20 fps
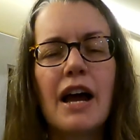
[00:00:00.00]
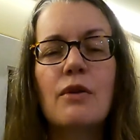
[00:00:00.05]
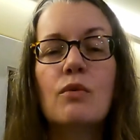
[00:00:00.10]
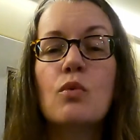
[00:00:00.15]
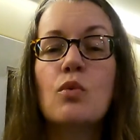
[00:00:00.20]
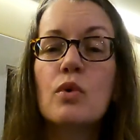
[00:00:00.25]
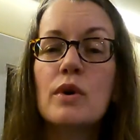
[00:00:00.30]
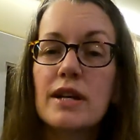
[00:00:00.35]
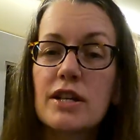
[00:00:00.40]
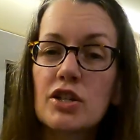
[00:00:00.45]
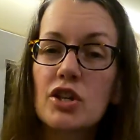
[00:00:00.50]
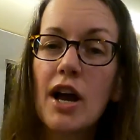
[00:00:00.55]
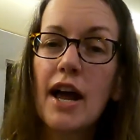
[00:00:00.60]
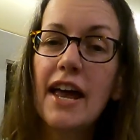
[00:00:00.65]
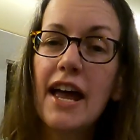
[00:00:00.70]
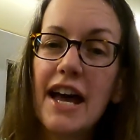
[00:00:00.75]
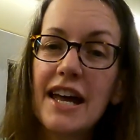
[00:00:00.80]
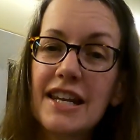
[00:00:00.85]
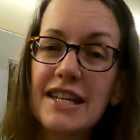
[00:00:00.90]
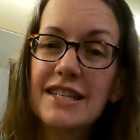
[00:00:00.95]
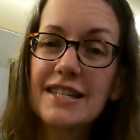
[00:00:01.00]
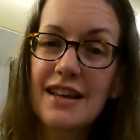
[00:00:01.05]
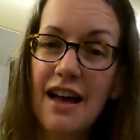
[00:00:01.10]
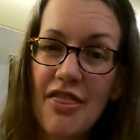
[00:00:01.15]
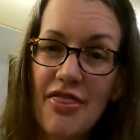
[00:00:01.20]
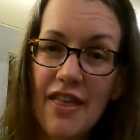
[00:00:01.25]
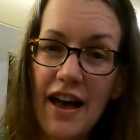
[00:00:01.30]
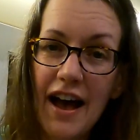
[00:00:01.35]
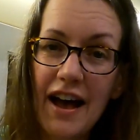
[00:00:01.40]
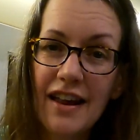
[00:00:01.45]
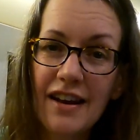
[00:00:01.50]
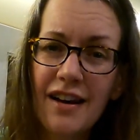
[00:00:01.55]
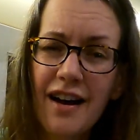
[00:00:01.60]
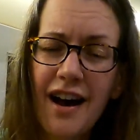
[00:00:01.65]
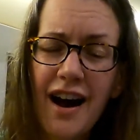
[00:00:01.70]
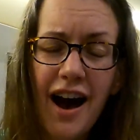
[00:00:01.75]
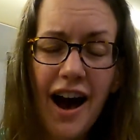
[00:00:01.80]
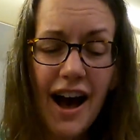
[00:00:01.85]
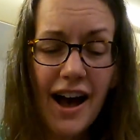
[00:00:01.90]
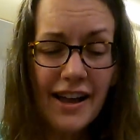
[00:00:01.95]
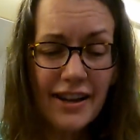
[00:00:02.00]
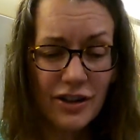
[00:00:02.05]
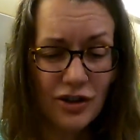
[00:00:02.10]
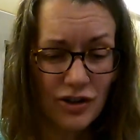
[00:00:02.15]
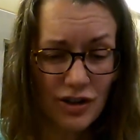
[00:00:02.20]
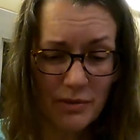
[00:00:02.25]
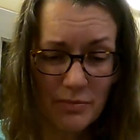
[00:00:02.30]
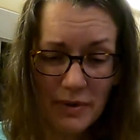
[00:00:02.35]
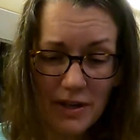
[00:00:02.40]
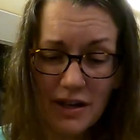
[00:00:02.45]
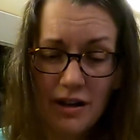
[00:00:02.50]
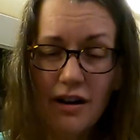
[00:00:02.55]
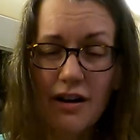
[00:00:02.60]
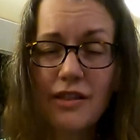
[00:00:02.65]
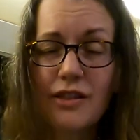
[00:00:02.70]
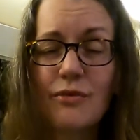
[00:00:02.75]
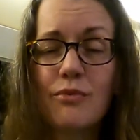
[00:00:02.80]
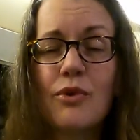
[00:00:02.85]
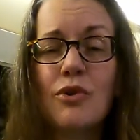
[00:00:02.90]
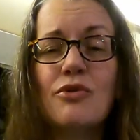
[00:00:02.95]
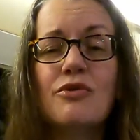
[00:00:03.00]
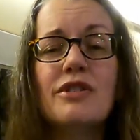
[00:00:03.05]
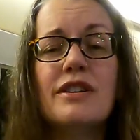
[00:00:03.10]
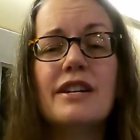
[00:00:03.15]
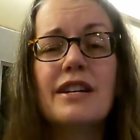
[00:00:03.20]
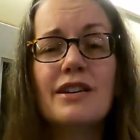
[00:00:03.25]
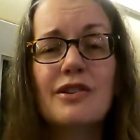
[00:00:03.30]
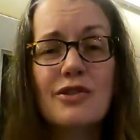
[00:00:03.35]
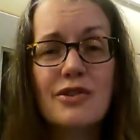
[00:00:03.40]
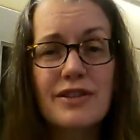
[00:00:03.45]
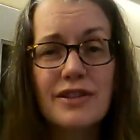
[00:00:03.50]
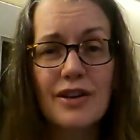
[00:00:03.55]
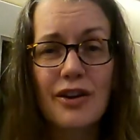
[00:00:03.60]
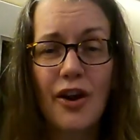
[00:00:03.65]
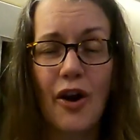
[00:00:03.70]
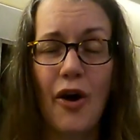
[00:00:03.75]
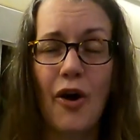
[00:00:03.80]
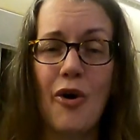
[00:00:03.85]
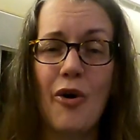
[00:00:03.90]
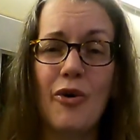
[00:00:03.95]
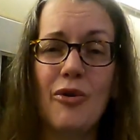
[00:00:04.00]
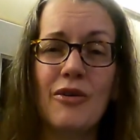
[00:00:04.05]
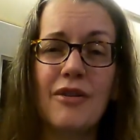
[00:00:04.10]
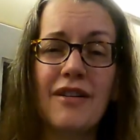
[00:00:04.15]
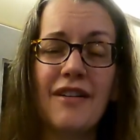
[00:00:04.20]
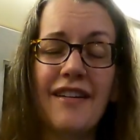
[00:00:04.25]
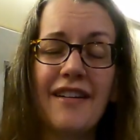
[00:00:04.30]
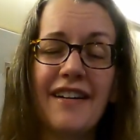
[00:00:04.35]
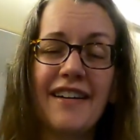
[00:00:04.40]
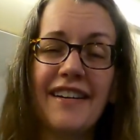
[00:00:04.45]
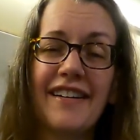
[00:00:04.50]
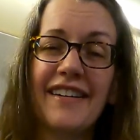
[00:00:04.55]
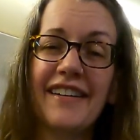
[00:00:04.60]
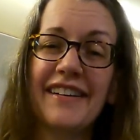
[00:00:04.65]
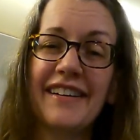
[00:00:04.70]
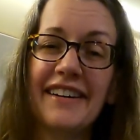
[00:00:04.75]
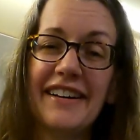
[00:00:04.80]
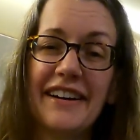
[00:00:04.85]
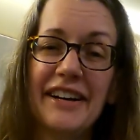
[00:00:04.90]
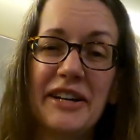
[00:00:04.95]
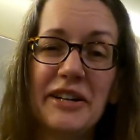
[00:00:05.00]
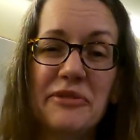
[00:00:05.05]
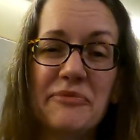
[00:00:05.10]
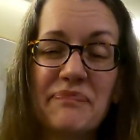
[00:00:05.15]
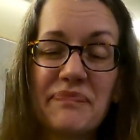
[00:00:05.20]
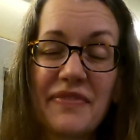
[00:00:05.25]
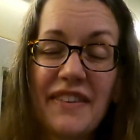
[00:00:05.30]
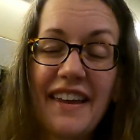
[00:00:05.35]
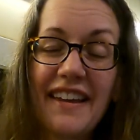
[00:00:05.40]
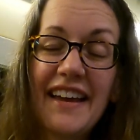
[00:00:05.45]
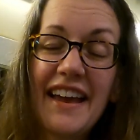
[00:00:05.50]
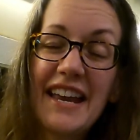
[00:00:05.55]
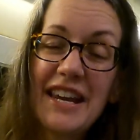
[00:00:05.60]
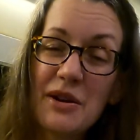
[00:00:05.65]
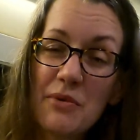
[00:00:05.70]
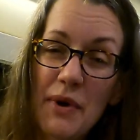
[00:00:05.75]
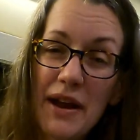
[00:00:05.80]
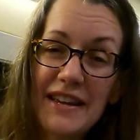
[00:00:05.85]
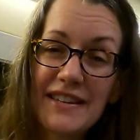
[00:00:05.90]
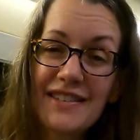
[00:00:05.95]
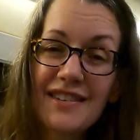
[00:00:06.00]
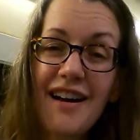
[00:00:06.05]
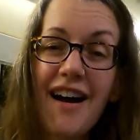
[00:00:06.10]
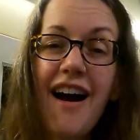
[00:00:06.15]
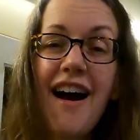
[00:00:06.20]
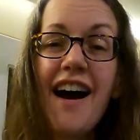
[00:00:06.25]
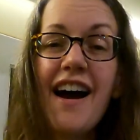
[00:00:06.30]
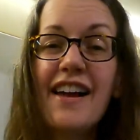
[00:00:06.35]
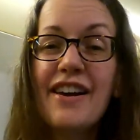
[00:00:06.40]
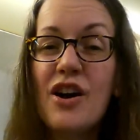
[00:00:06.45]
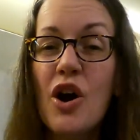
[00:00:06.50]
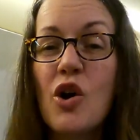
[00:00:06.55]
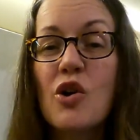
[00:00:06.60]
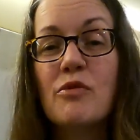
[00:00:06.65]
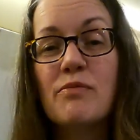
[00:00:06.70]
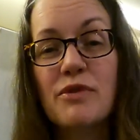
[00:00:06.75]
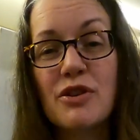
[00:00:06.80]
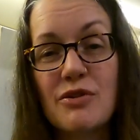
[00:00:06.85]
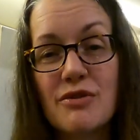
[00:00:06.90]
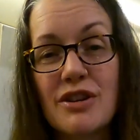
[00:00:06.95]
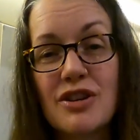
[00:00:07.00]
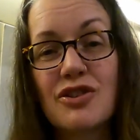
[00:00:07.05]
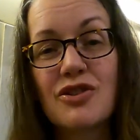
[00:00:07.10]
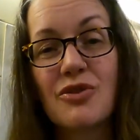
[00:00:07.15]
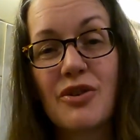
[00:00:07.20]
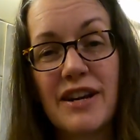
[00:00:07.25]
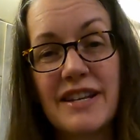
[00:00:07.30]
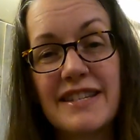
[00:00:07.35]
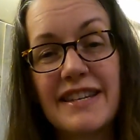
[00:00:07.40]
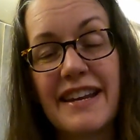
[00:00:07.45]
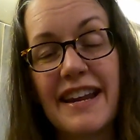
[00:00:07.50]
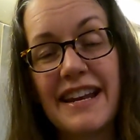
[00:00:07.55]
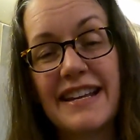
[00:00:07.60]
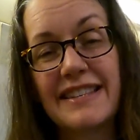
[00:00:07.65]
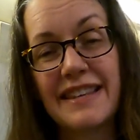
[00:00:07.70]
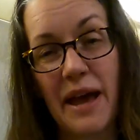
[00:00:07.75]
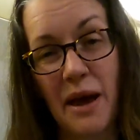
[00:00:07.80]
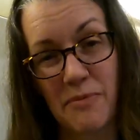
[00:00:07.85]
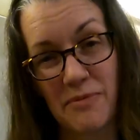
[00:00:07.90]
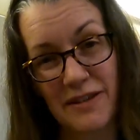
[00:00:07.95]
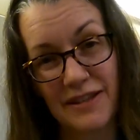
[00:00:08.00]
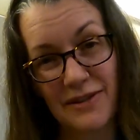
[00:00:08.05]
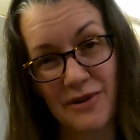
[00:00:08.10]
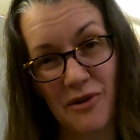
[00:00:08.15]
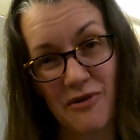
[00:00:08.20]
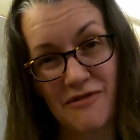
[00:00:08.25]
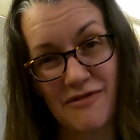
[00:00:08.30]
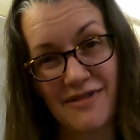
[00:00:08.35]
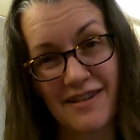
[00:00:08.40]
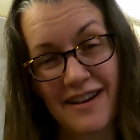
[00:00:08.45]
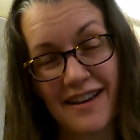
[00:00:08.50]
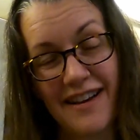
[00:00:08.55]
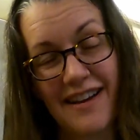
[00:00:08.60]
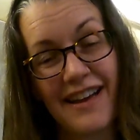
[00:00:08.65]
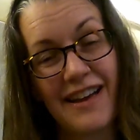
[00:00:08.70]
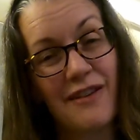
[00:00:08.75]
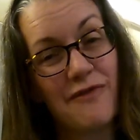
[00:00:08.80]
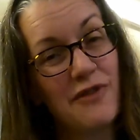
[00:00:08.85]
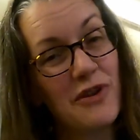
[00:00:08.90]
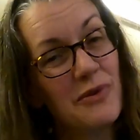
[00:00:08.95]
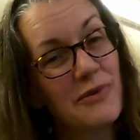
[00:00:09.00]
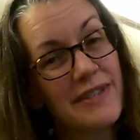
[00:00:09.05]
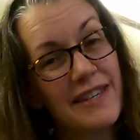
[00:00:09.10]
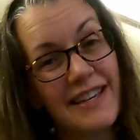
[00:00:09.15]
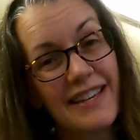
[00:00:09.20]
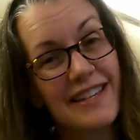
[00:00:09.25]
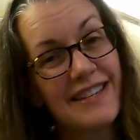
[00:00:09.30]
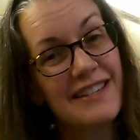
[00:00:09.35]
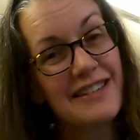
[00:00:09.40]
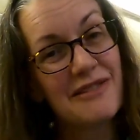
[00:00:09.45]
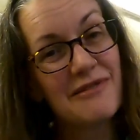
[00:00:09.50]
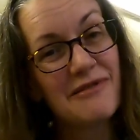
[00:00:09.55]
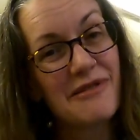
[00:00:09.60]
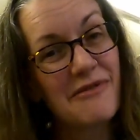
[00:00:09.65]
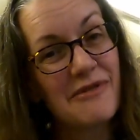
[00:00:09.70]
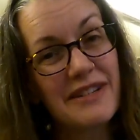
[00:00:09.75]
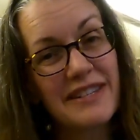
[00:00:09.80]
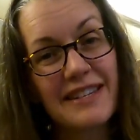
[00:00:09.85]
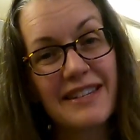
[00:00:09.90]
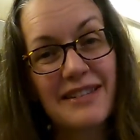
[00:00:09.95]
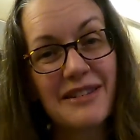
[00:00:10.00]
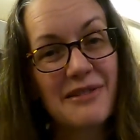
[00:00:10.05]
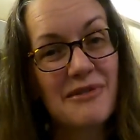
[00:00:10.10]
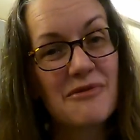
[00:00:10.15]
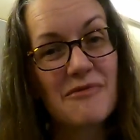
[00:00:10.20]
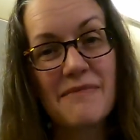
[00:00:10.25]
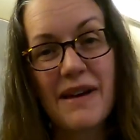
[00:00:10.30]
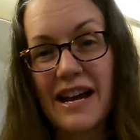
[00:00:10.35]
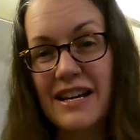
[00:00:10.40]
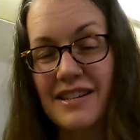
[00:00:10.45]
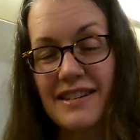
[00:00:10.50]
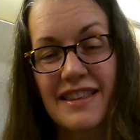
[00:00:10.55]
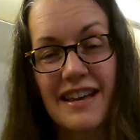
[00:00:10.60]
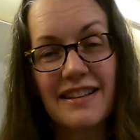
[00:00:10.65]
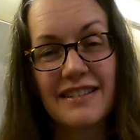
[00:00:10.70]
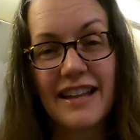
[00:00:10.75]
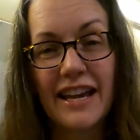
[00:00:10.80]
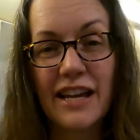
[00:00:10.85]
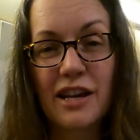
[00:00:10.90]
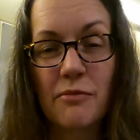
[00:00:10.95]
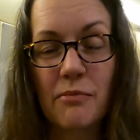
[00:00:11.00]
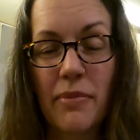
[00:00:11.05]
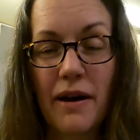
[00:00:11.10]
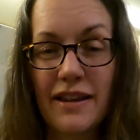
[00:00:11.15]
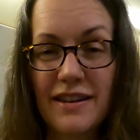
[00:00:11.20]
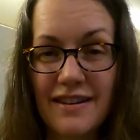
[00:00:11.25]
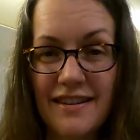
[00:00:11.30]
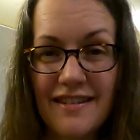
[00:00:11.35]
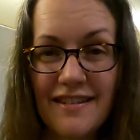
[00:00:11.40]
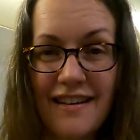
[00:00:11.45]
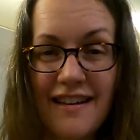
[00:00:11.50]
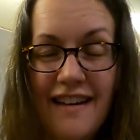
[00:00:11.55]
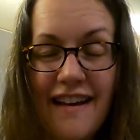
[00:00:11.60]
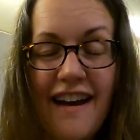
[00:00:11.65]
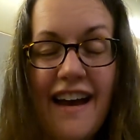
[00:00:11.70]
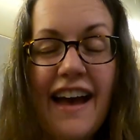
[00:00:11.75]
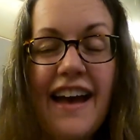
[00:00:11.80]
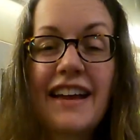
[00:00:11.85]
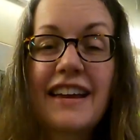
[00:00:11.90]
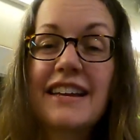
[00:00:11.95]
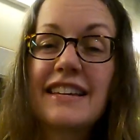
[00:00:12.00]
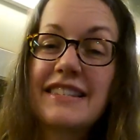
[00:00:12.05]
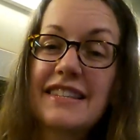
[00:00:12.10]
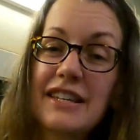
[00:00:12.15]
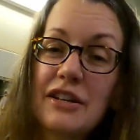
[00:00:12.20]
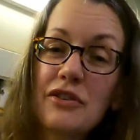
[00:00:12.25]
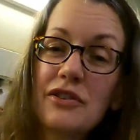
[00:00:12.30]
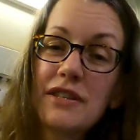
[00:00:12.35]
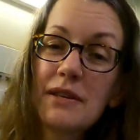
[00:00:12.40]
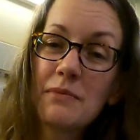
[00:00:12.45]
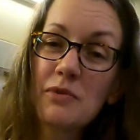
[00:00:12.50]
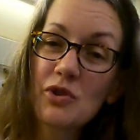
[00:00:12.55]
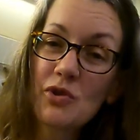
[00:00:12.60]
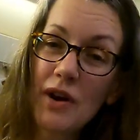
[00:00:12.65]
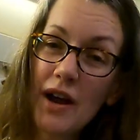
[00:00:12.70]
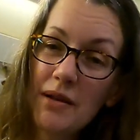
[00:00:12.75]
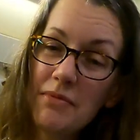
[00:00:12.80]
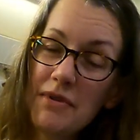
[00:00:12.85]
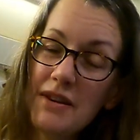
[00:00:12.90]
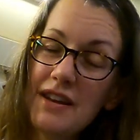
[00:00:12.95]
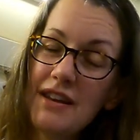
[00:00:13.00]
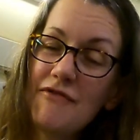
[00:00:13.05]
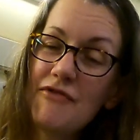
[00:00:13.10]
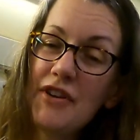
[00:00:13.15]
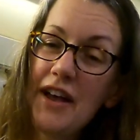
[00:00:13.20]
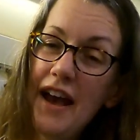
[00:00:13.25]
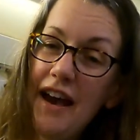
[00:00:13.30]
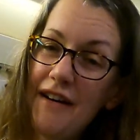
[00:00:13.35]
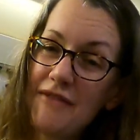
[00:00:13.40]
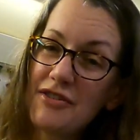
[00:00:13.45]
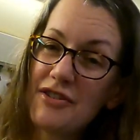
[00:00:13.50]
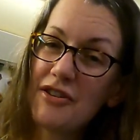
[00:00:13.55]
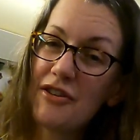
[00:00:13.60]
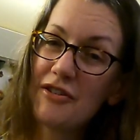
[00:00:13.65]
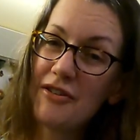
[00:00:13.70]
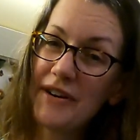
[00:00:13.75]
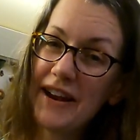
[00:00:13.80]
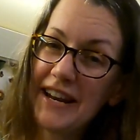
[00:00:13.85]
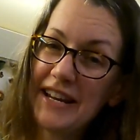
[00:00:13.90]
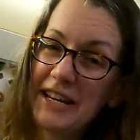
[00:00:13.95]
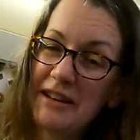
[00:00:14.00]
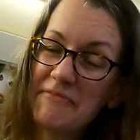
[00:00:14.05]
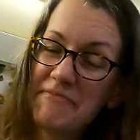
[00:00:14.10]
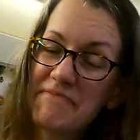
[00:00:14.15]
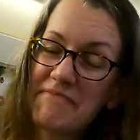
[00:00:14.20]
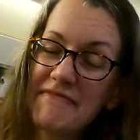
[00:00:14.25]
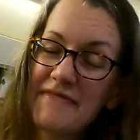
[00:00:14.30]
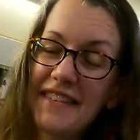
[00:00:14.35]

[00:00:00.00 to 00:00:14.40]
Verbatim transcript: I wish I had done that. I could have been on the road years ago. Uh, anyways, I hope you enjoyed today's episode. If you did, you know what to do. Mash that like button and consider subscribing if you haven't already.